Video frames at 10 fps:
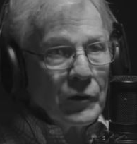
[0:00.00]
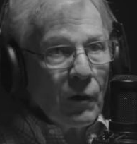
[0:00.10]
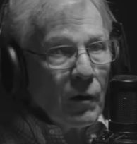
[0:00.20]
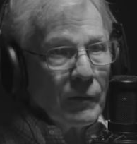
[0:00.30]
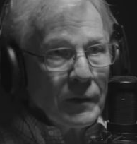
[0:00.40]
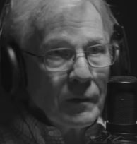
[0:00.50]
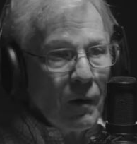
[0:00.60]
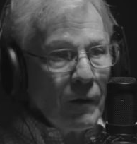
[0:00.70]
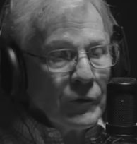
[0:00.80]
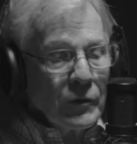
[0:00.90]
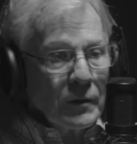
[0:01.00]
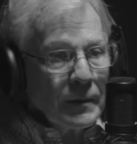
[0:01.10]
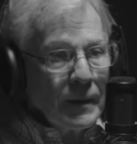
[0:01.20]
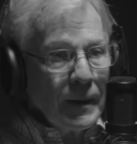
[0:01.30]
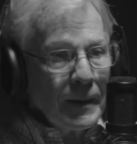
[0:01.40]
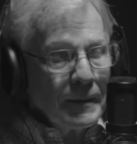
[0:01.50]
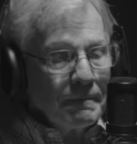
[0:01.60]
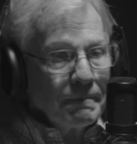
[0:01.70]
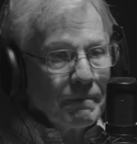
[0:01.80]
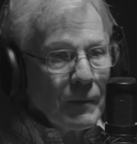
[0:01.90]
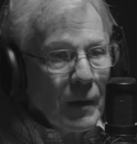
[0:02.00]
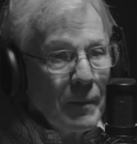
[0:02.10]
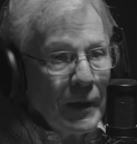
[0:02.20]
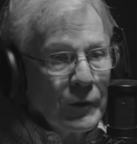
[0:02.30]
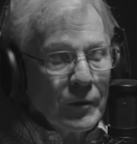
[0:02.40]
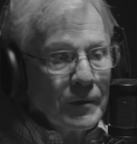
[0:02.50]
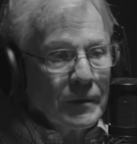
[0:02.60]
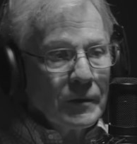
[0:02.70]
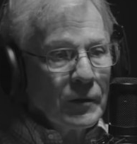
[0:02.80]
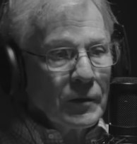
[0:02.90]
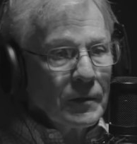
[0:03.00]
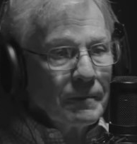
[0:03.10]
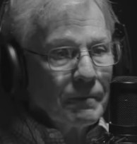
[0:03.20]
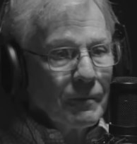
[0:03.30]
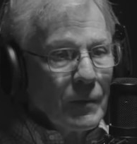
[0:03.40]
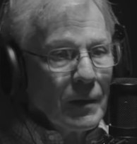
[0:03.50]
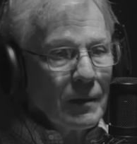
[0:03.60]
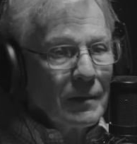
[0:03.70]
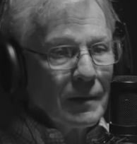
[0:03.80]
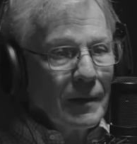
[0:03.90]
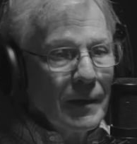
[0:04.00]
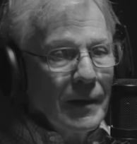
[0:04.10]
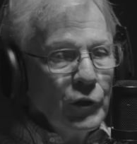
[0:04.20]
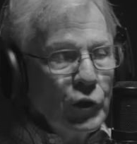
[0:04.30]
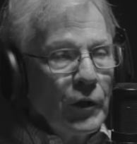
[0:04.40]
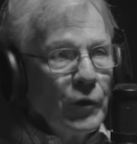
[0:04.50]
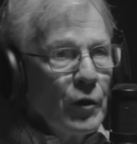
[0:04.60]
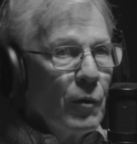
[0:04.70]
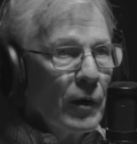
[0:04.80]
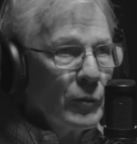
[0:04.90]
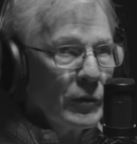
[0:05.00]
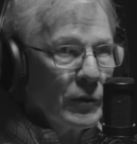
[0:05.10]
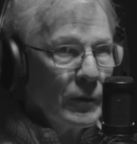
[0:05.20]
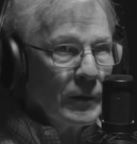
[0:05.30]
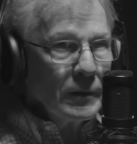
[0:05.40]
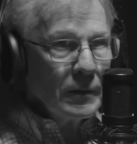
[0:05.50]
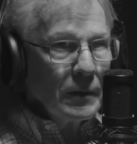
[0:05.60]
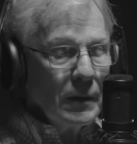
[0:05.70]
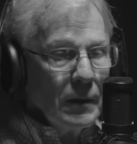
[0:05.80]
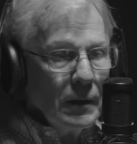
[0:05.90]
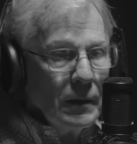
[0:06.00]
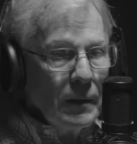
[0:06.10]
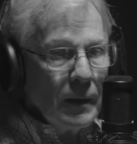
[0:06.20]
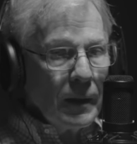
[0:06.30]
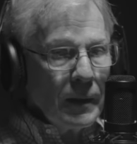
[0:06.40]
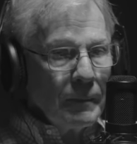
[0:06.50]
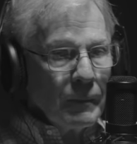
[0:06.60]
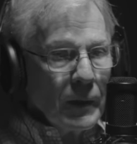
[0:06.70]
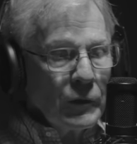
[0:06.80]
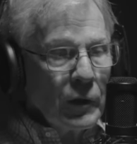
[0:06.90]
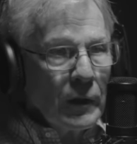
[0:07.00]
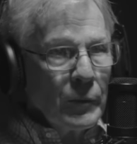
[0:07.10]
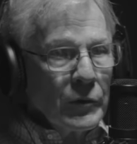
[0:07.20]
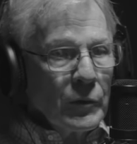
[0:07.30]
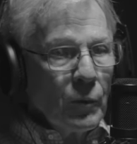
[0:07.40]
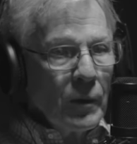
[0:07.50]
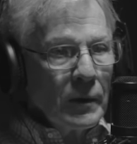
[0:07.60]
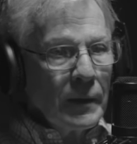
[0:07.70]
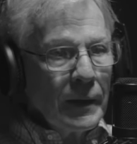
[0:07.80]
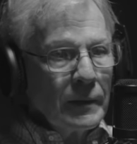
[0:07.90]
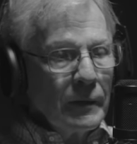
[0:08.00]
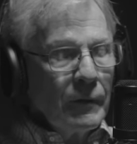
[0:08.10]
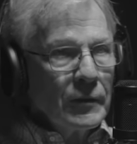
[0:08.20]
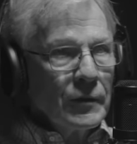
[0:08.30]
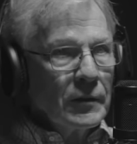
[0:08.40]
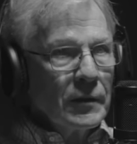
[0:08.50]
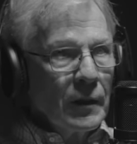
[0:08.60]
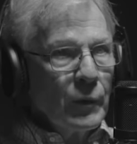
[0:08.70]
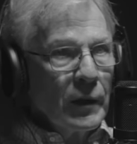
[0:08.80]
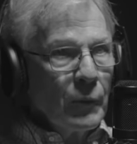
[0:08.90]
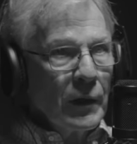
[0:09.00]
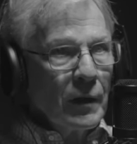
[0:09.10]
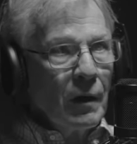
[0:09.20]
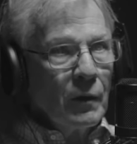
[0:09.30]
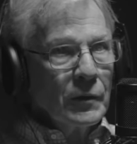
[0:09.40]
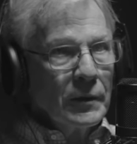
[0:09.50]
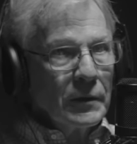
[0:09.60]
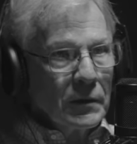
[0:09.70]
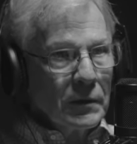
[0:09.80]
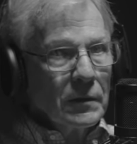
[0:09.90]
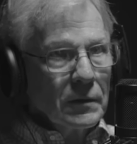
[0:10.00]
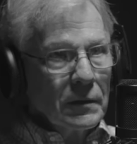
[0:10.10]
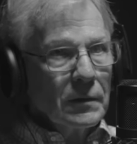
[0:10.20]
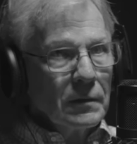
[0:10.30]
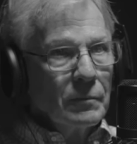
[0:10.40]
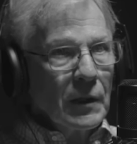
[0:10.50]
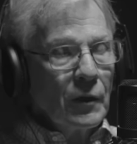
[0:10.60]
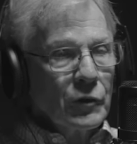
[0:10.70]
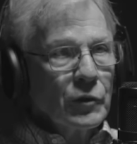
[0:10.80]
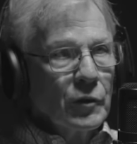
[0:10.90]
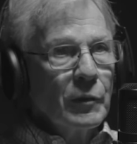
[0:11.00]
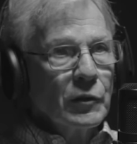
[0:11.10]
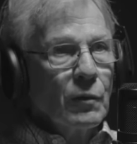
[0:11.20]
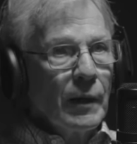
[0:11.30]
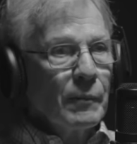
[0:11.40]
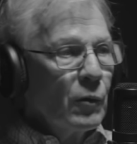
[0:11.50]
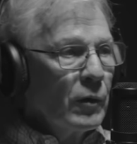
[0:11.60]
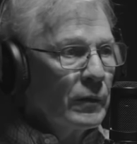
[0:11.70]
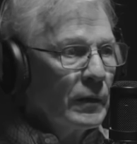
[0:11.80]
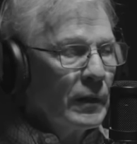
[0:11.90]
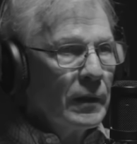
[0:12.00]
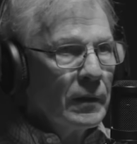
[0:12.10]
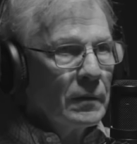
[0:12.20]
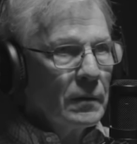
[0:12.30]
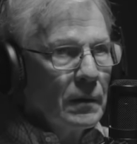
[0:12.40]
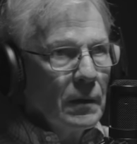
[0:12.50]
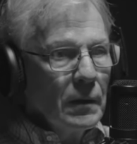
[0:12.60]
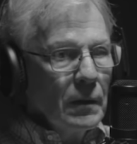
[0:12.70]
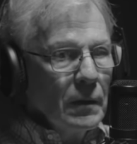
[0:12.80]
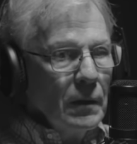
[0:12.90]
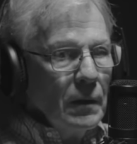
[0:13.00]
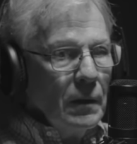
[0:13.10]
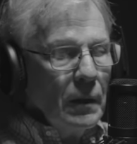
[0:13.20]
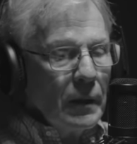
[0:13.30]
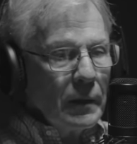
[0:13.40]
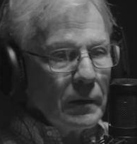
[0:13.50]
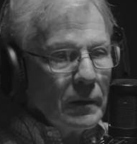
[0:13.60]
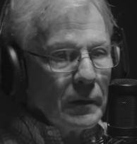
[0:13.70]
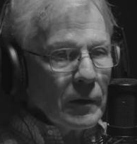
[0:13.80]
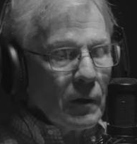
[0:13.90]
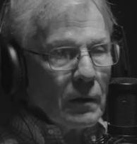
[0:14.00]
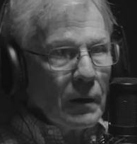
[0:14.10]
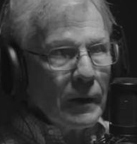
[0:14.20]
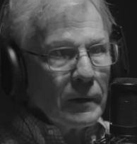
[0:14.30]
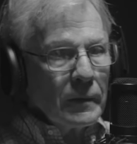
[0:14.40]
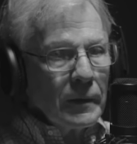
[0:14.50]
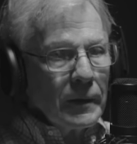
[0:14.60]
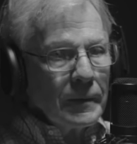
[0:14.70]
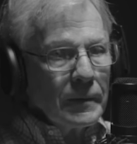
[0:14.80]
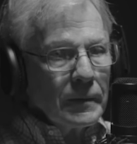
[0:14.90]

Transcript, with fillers: the Arvin officer, Major, just Jerry knew what he was doing. Jerry was the one that eventually said, "We got to halt this because there's too much crap going on in here." And Kirklighter